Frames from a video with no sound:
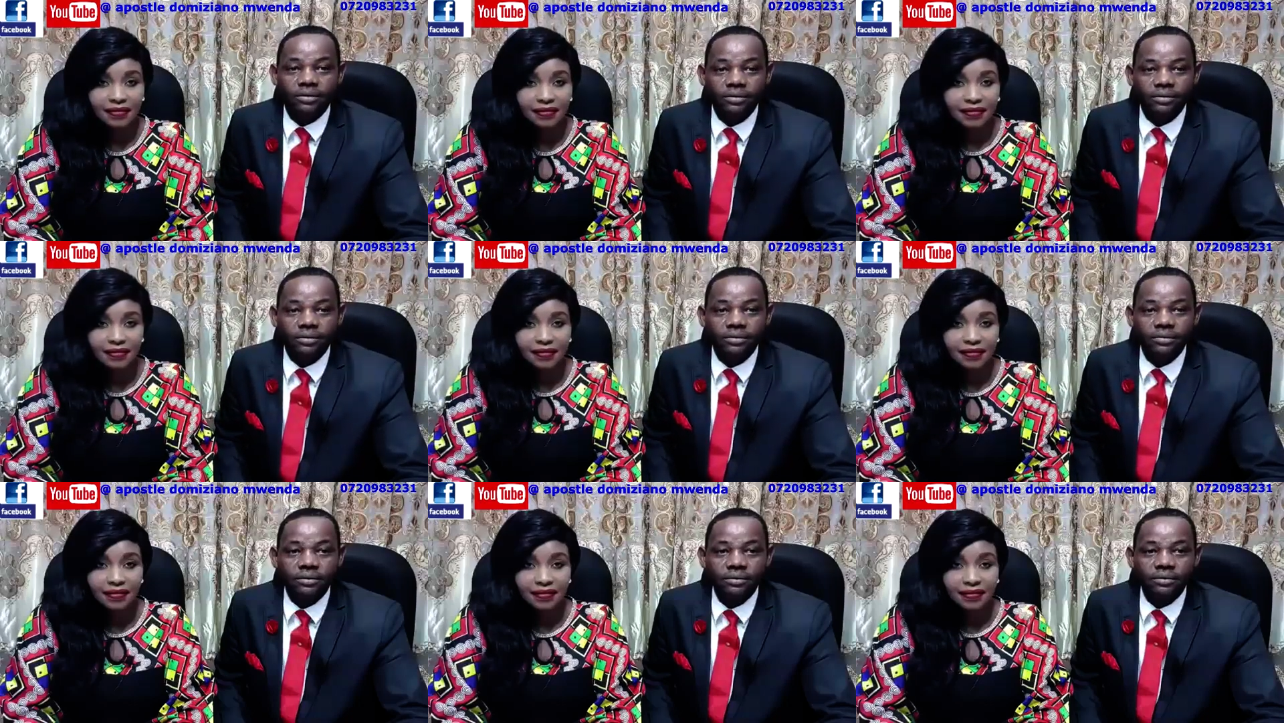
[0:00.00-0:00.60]
Speaker 1: If
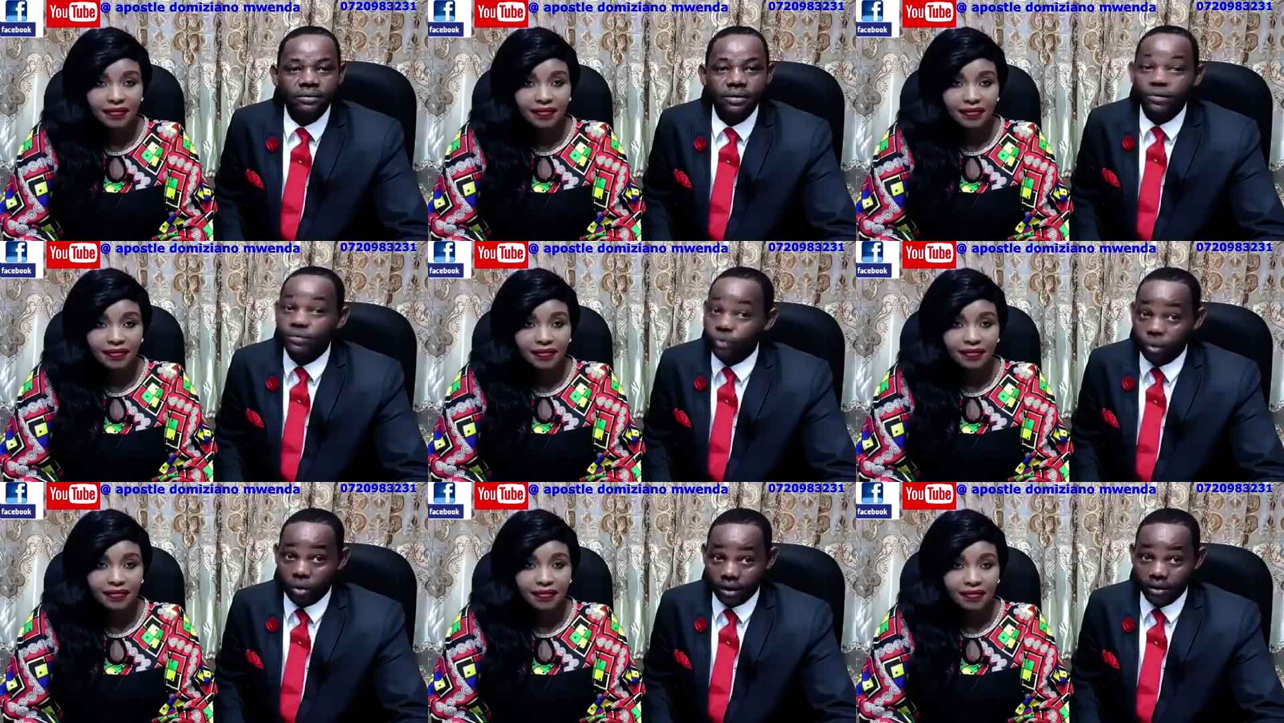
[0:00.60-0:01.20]
you want.
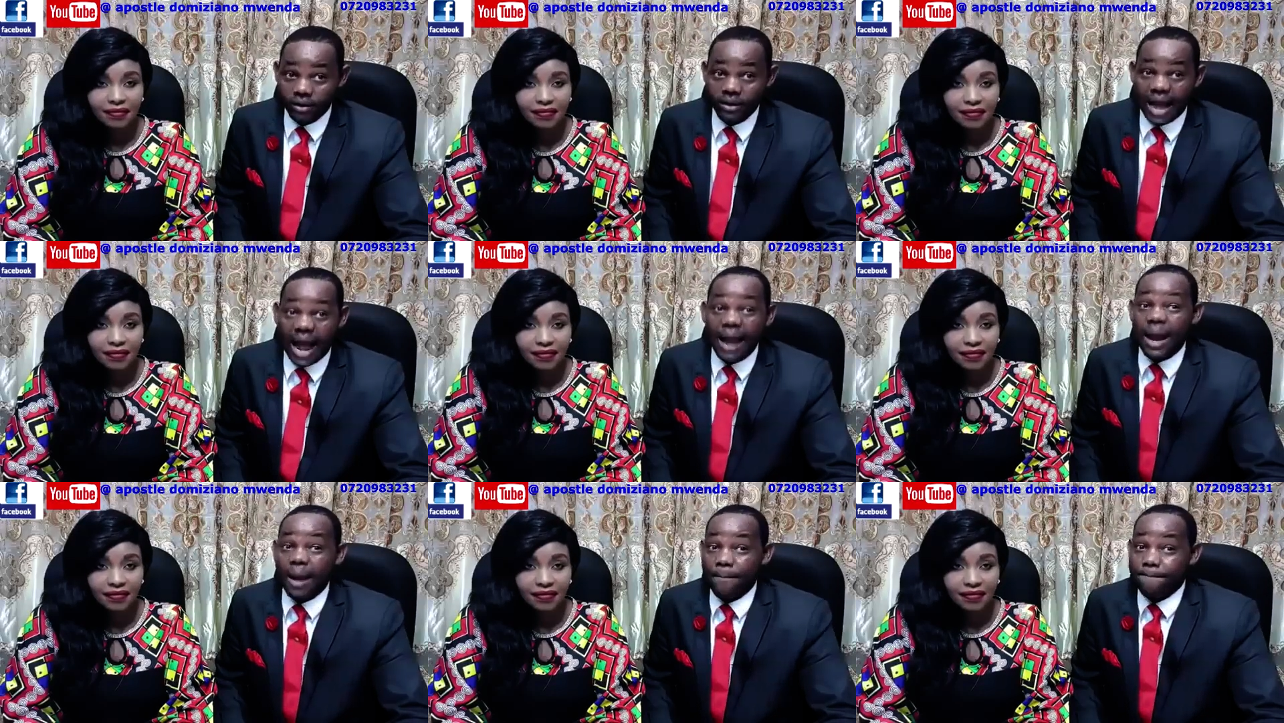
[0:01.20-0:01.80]
I am
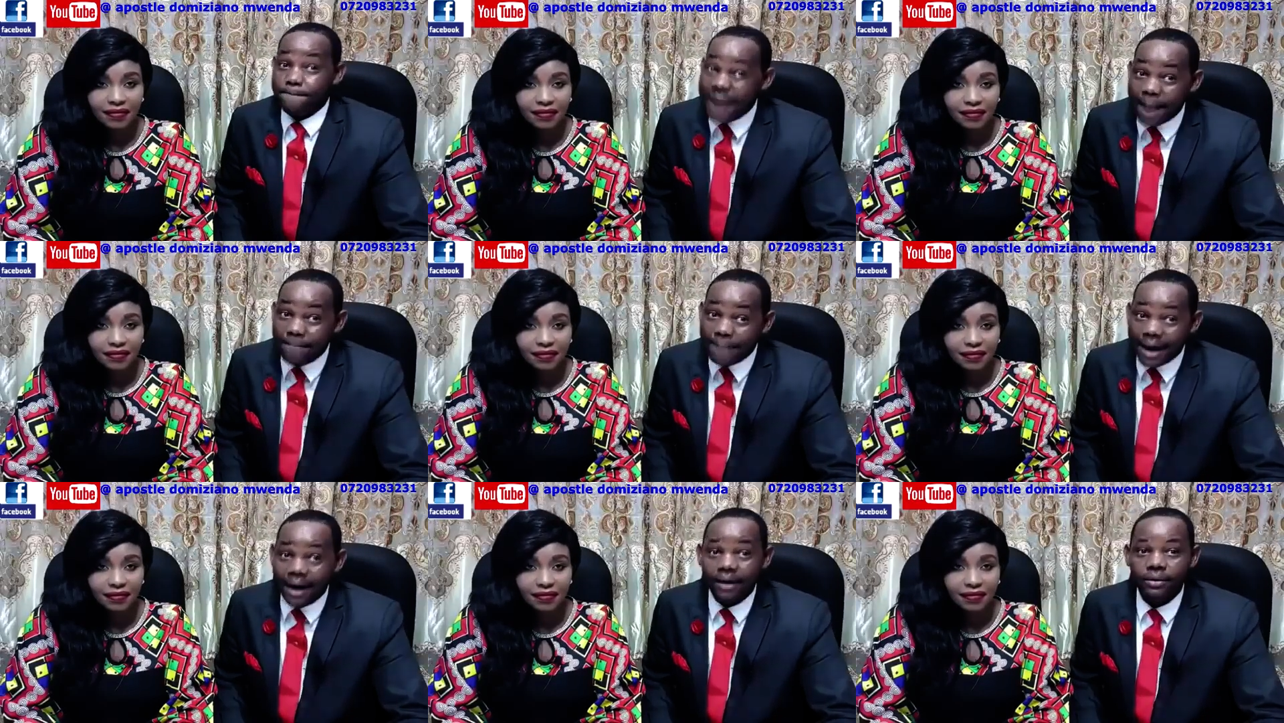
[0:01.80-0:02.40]
Baba so
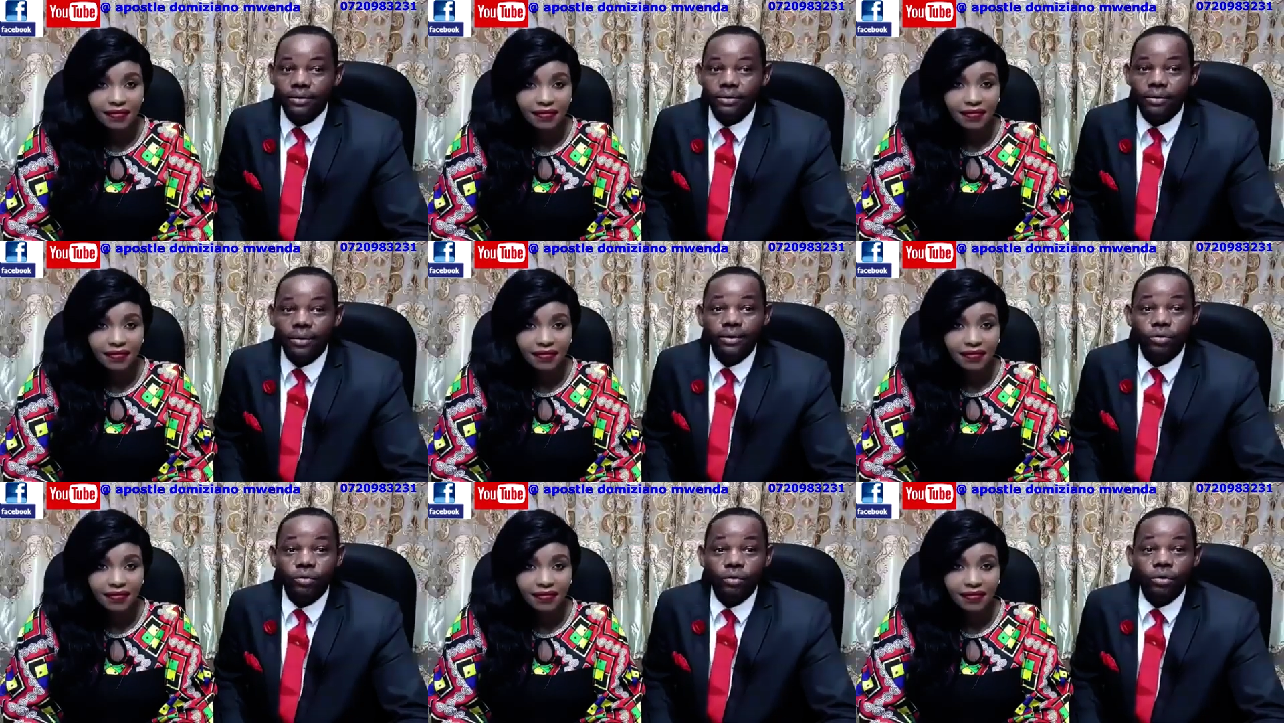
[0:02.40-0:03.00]
and so.
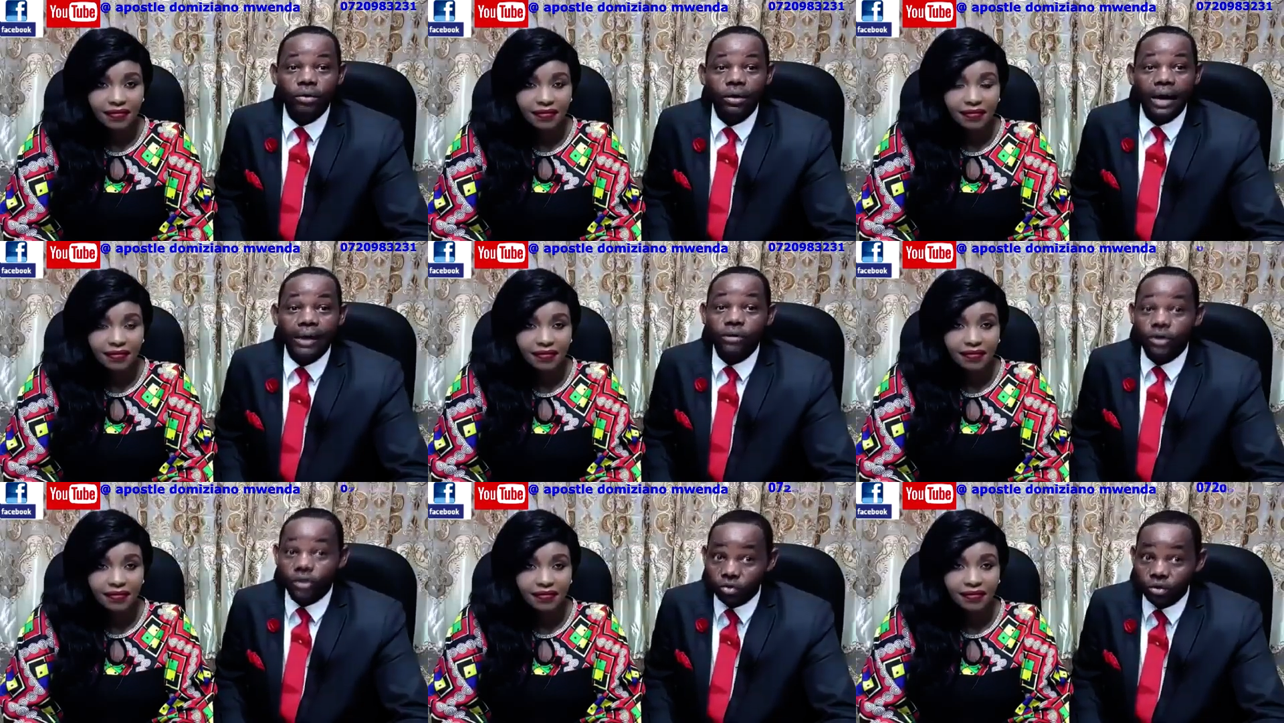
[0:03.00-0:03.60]
And your children
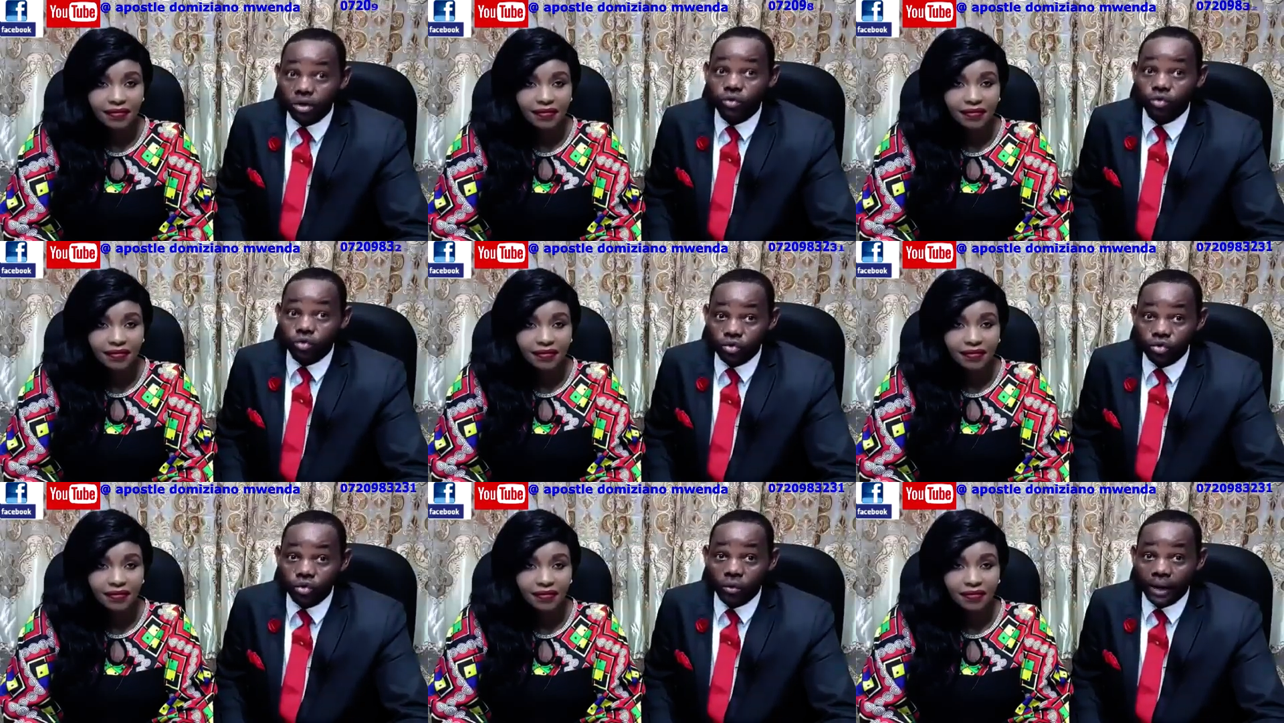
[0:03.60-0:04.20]
should know that.
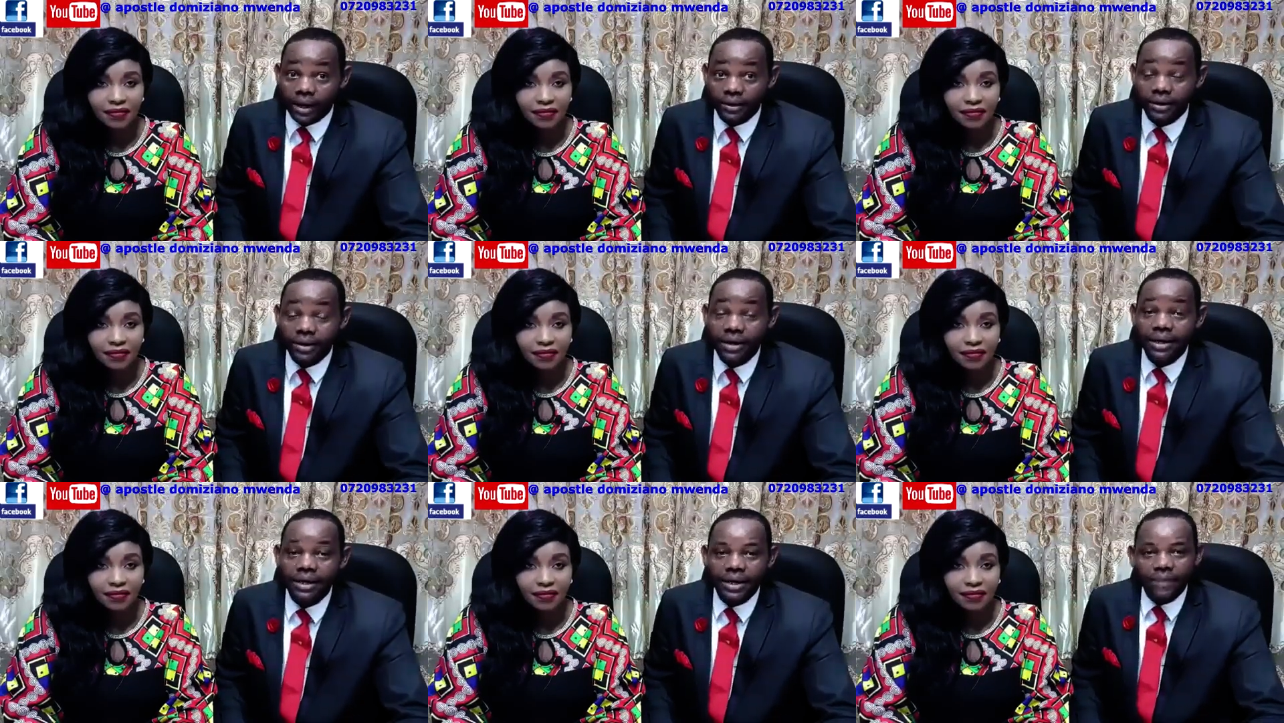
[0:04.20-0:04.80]
If
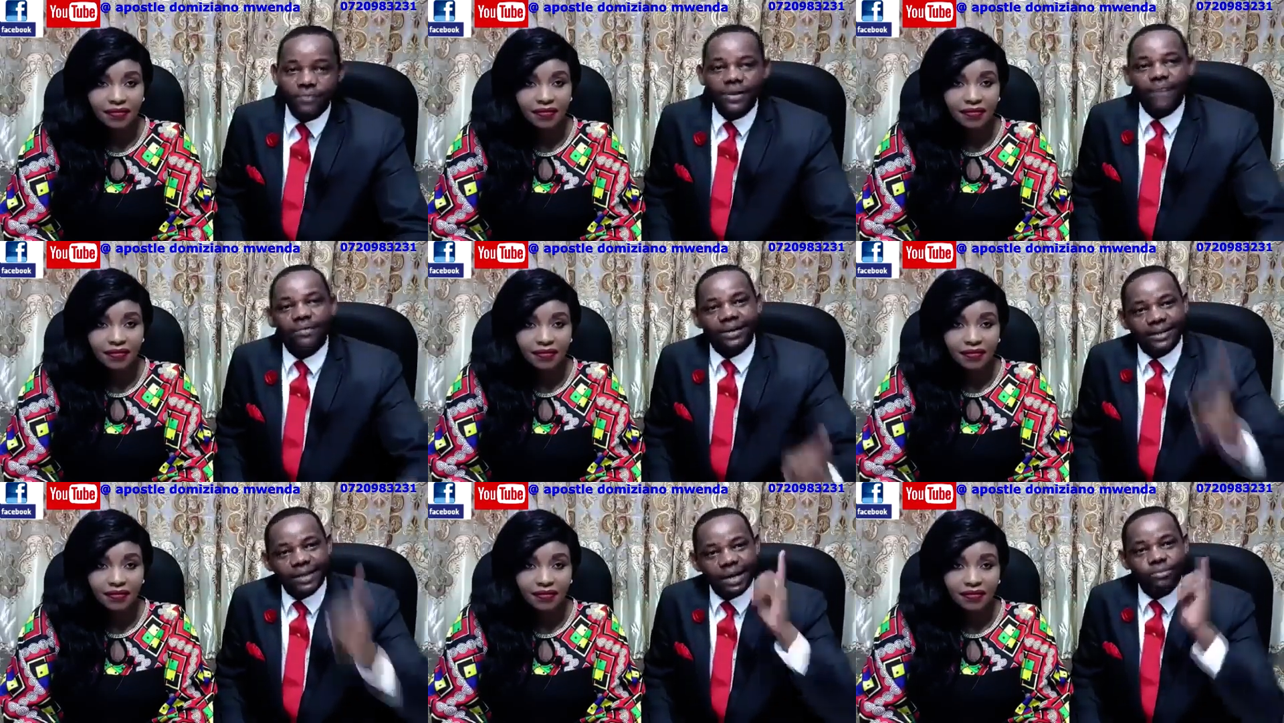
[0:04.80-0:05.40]
every time you start, to